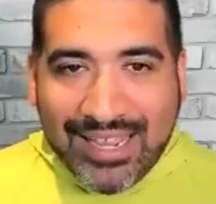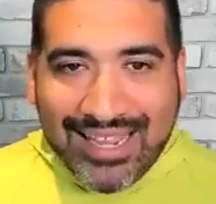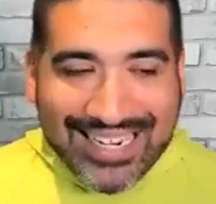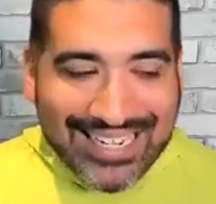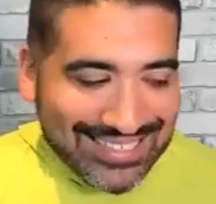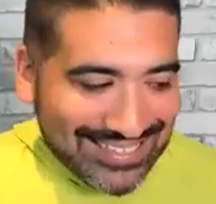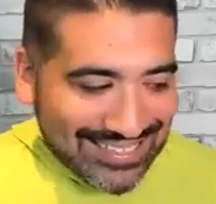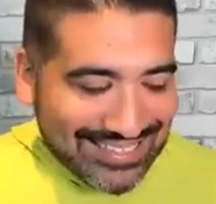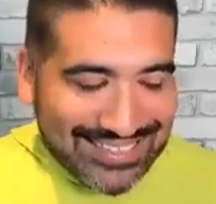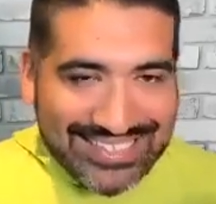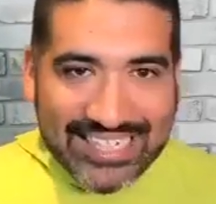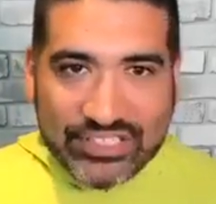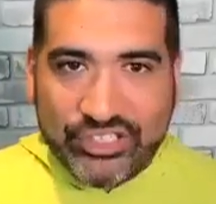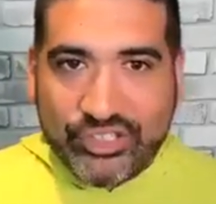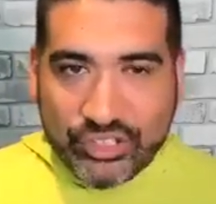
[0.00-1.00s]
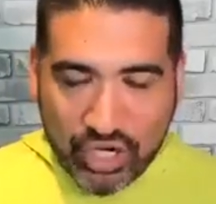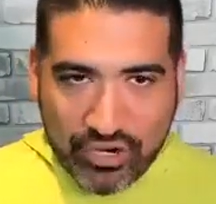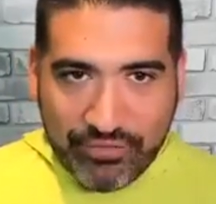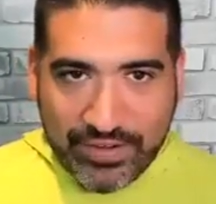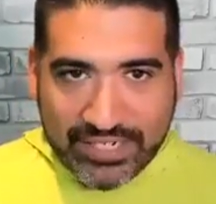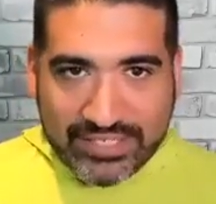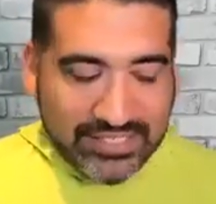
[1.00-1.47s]
it is a
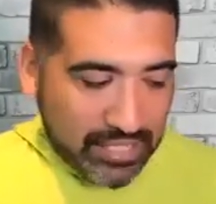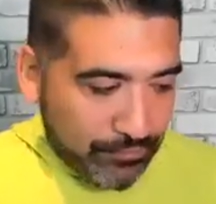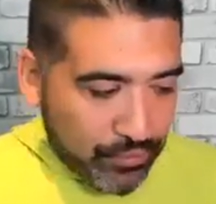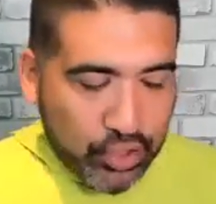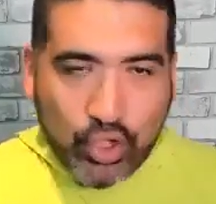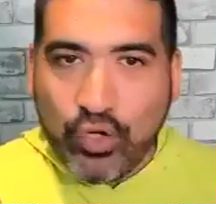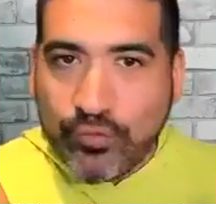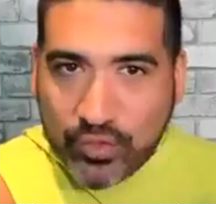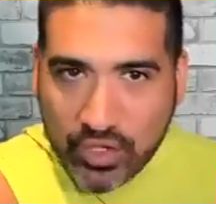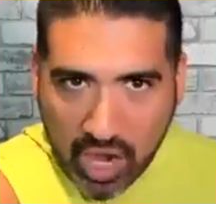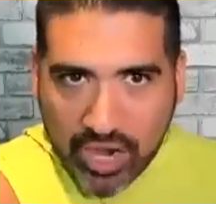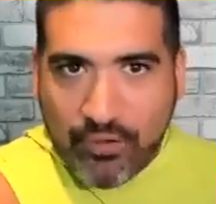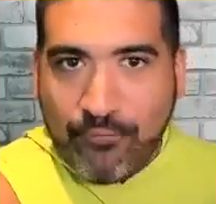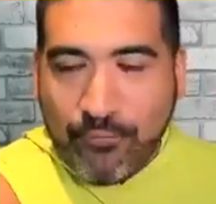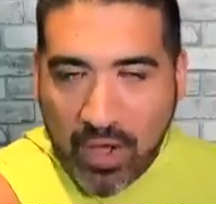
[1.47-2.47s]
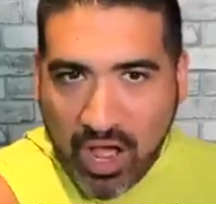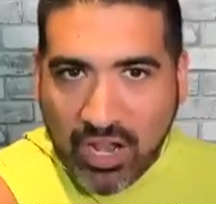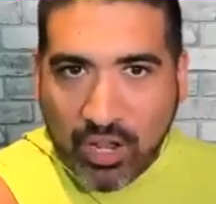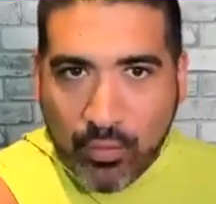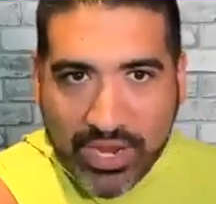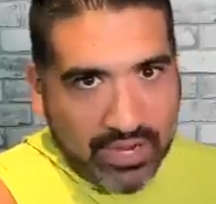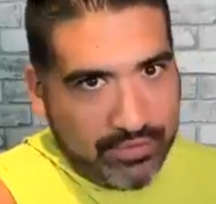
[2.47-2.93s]
disservice if you've got a
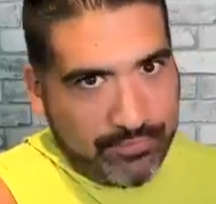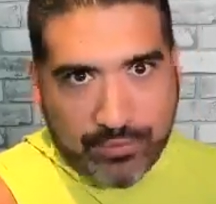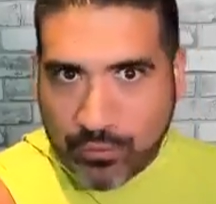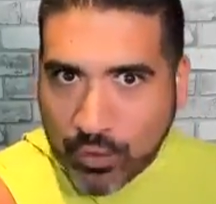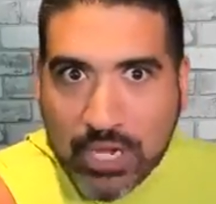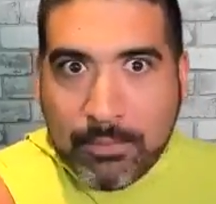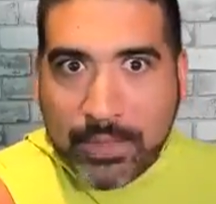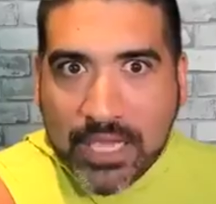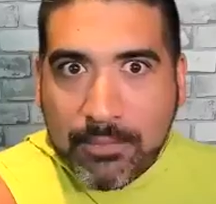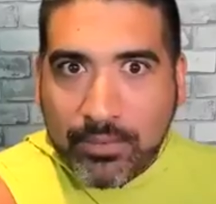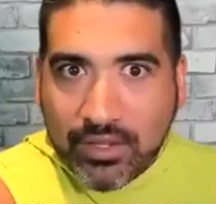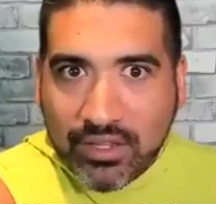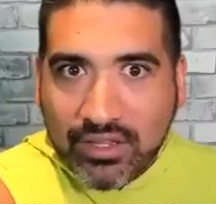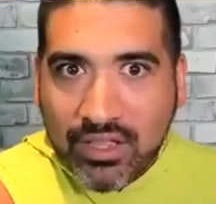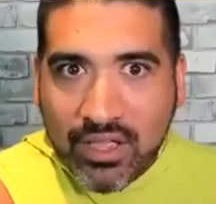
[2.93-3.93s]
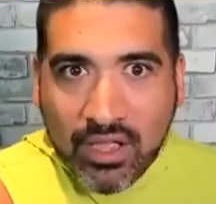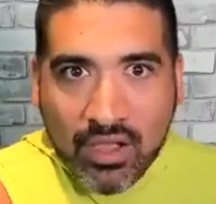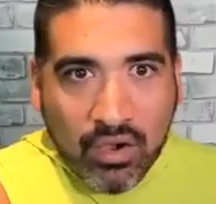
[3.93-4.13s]
following of 3 people